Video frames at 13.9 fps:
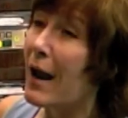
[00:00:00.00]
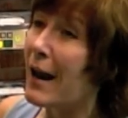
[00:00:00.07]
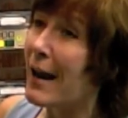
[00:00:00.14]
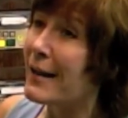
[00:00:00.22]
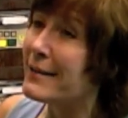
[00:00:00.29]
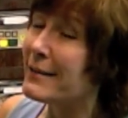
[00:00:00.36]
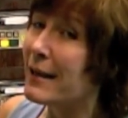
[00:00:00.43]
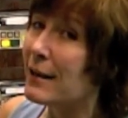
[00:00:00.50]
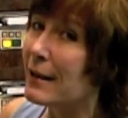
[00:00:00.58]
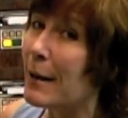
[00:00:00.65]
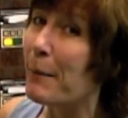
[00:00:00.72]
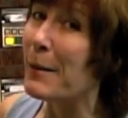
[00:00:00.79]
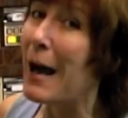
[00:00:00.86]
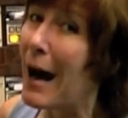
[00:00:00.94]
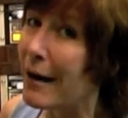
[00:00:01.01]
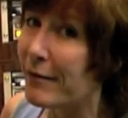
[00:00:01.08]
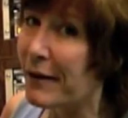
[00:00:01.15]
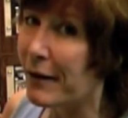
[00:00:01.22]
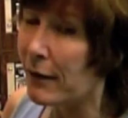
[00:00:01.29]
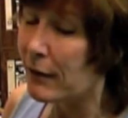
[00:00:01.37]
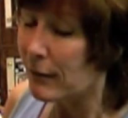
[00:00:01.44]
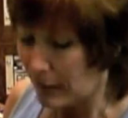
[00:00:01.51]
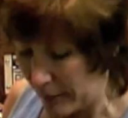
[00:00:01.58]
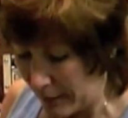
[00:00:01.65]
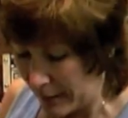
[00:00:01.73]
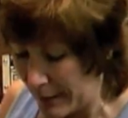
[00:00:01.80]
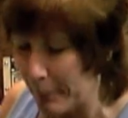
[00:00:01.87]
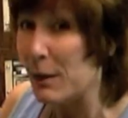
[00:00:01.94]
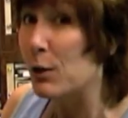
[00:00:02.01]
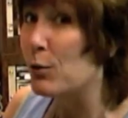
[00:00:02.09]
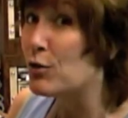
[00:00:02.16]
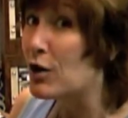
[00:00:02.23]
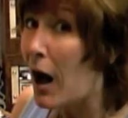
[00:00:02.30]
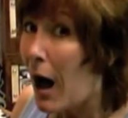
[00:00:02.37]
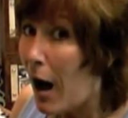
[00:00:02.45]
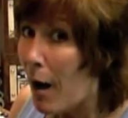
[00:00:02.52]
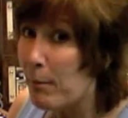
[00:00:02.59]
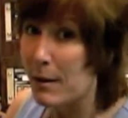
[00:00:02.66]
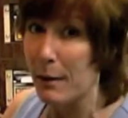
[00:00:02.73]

and I said, get me out of here. Get me a new job,